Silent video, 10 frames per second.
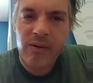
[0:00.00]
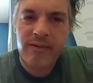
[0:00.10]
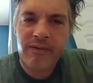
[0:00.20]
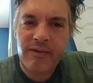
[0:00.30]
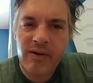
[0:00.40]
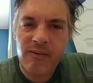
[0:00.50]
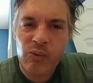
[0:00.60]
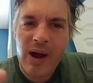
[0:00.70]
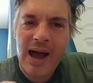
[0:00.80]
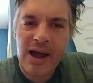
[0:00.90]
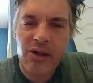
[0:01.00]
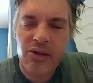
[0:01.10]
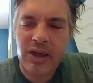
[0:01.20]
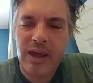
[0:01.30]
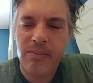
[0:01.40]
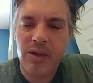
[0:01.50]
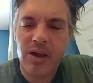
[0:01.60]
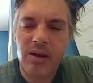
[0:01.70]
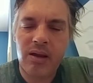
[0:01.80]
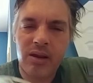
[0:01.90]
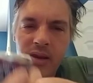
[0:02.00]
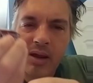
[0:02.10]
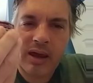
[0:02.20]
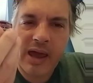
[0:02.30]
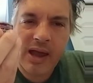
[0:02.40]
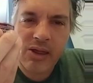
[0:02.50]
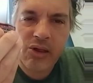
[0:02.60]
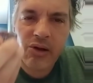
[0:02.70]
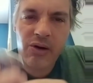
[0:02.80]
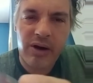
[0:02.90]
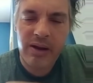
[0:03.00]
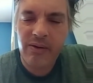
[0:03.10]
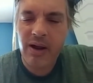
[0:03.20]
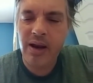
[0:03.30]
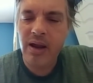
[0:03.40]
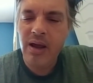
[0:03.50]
of wax to keep the can sturdy, right?